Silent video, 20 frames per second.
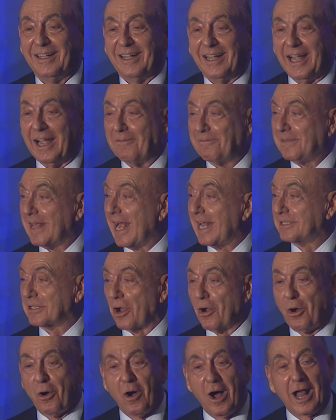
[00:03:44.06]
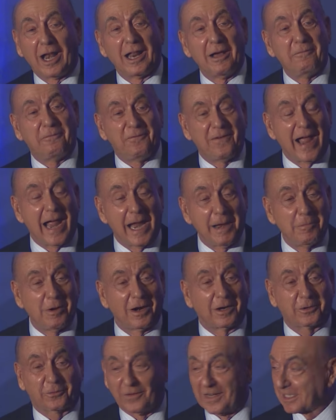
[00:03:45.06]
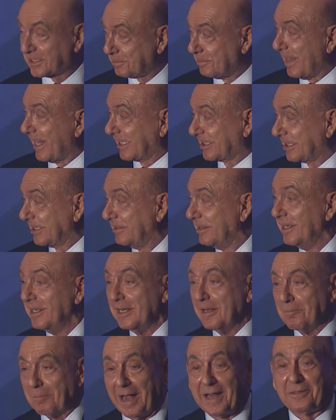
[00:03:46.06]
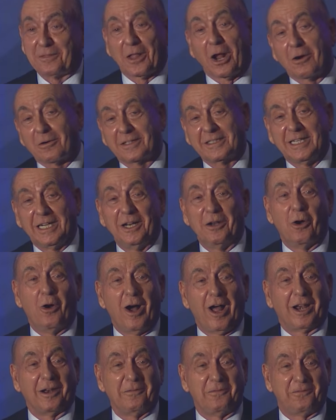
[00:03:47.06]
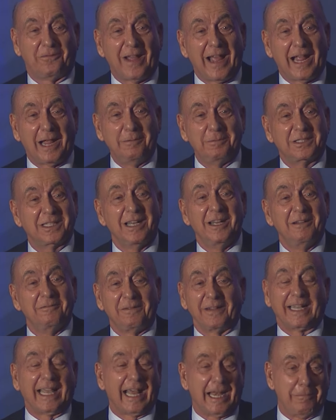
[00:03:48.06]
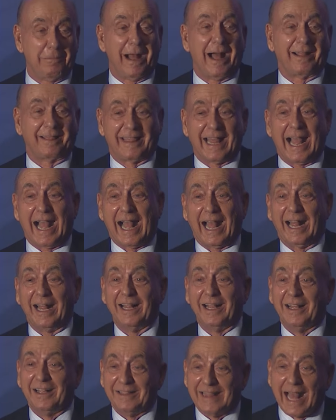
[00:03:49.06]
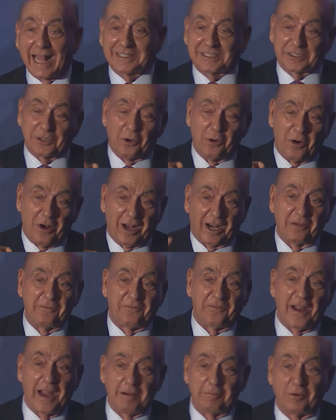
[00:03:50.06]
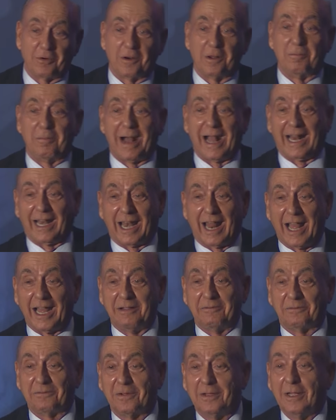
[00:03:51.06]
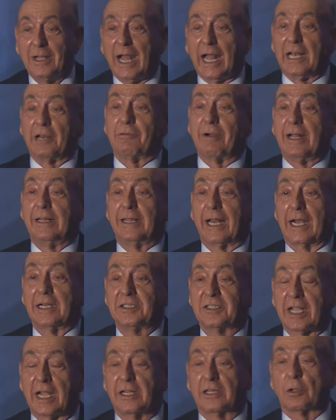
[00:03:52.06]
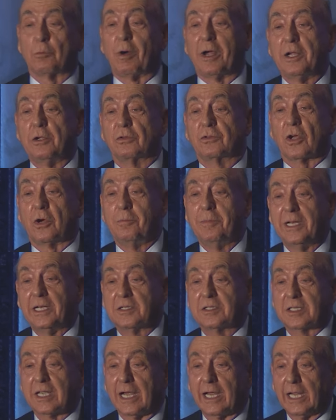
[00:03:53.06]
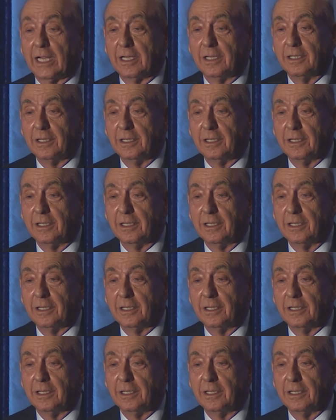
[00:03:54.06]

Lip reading: if there's a Hall of Famer, Chris mentioned my 13 Hall of Fames, forget about that. That's the Hall of Famer of my life. Hey, Lorraine, did I say it the way you told me to say it?